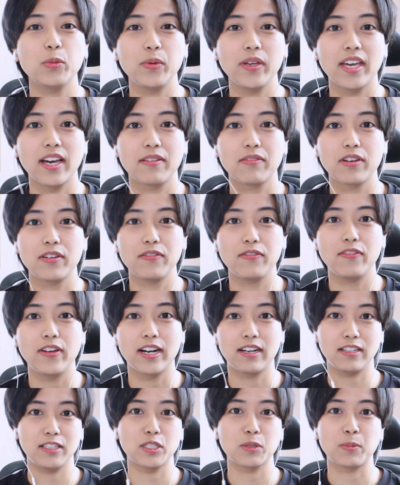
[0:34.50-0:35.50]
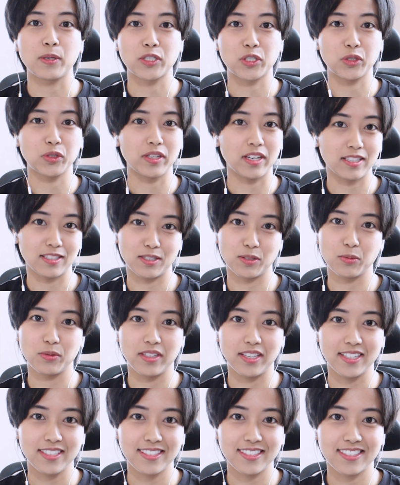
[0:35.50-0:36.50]
we have a very special guest
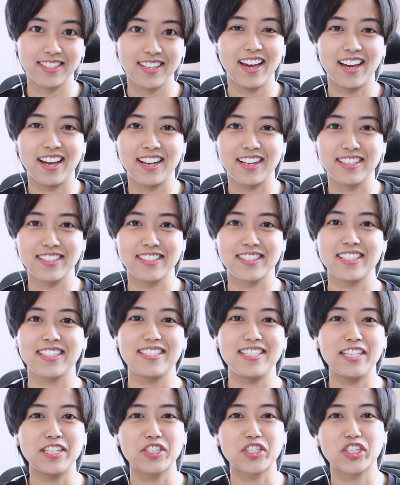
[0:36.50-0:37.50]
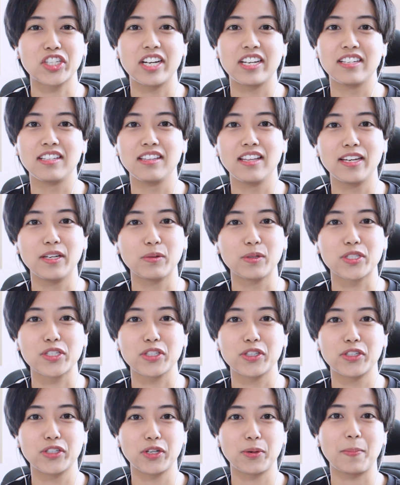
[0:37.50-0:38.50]
with us. As a teacher and a language
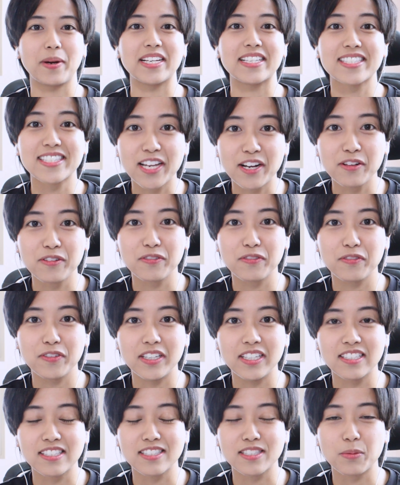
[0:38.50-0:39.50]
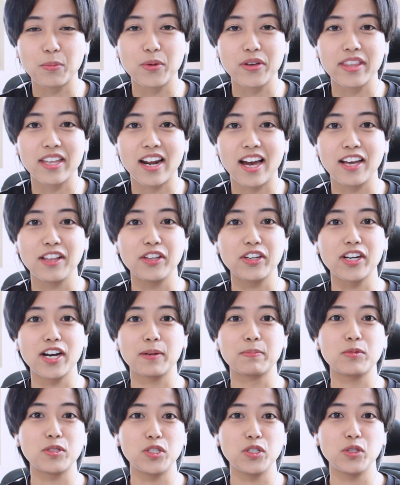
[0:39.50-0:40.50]
learner myself, he is someone that I look
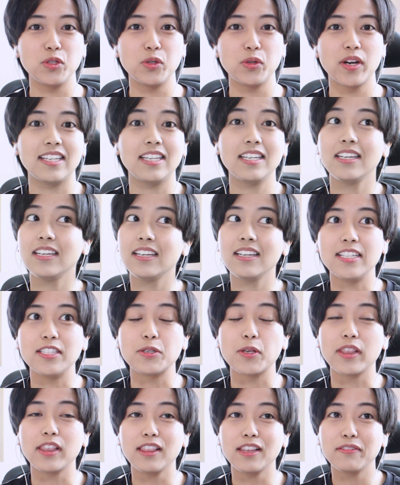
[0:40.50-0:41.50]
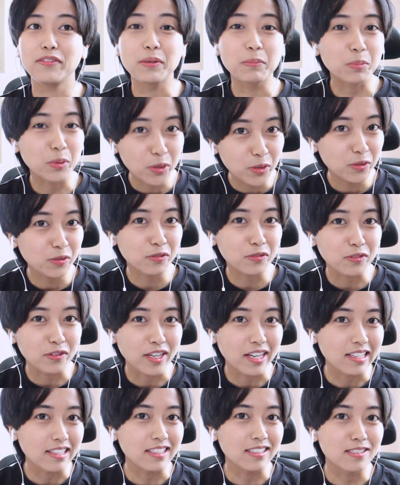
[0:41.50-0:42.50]
up to. He is living proof
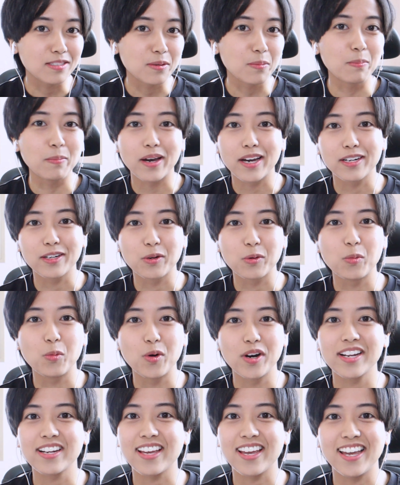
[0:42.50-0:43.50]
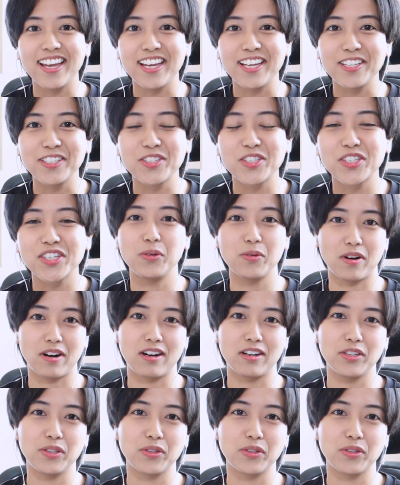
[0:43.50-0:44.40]
that it doesn't matter what age you are,